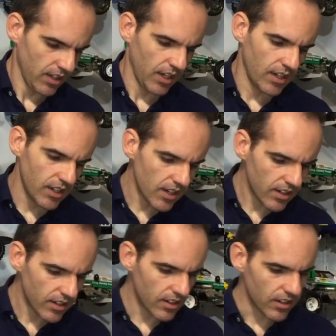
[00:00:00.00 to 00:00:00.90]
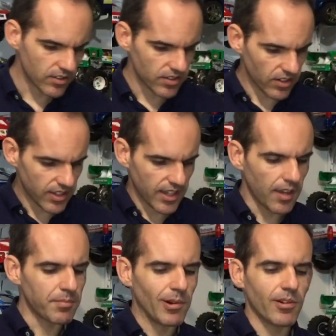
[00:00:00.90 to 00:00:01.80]
And inside
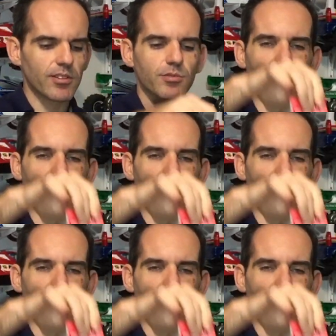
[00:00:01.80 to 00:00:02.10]
that box,